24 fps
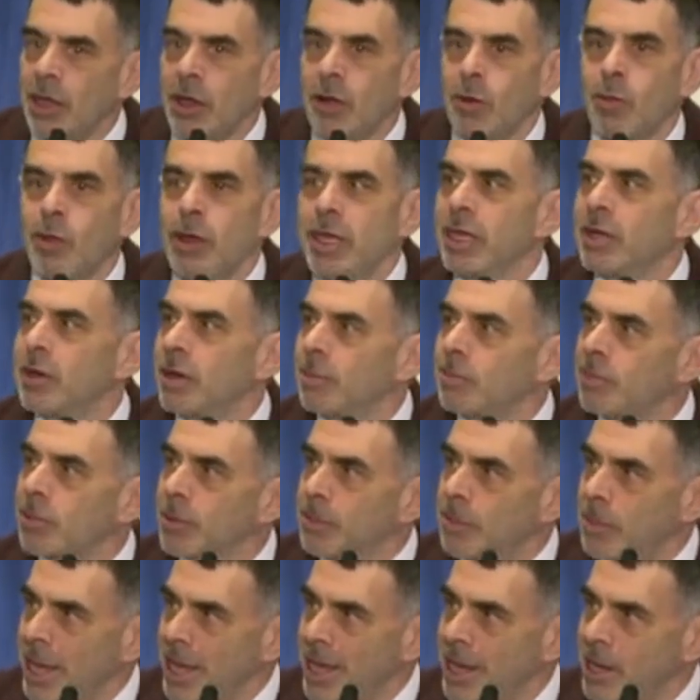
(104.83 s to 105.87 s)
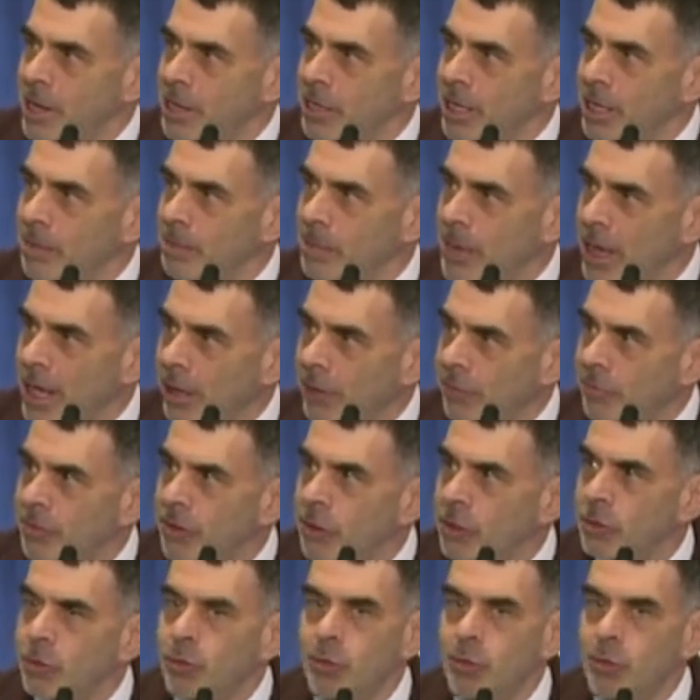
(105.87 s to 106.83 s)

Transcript: We are prepared at Bellevue.